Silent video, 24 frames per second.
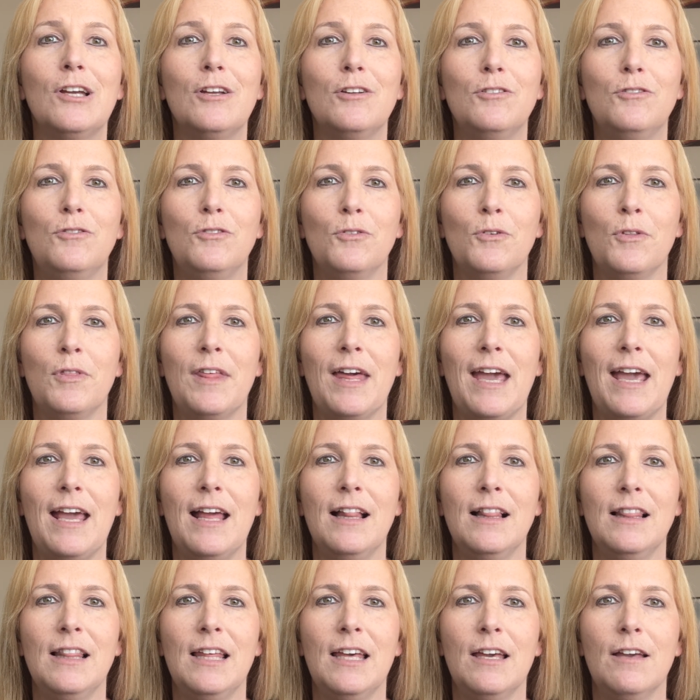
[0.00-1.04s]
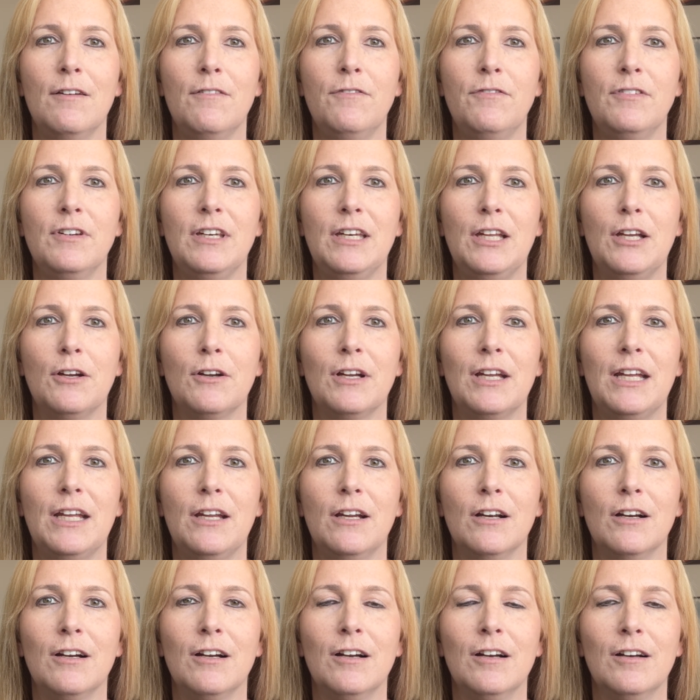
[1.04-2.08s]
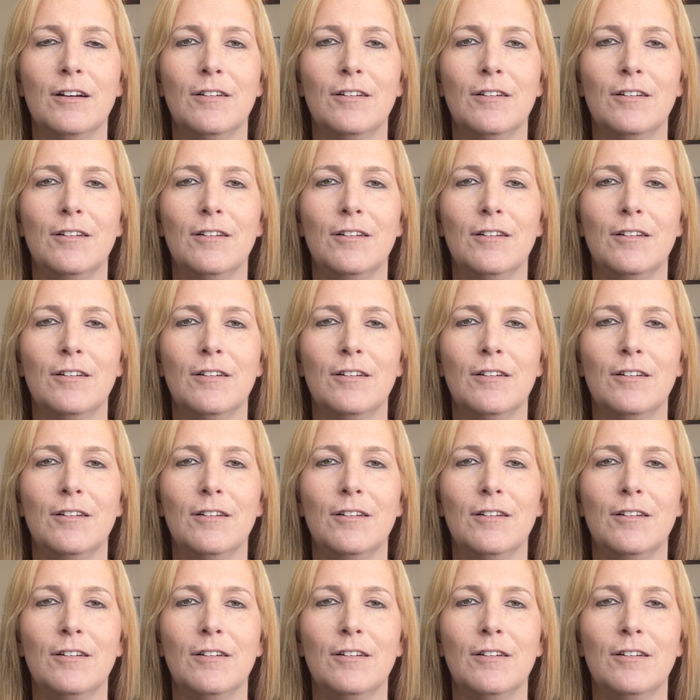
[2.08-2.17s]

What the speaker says: Do they live near here?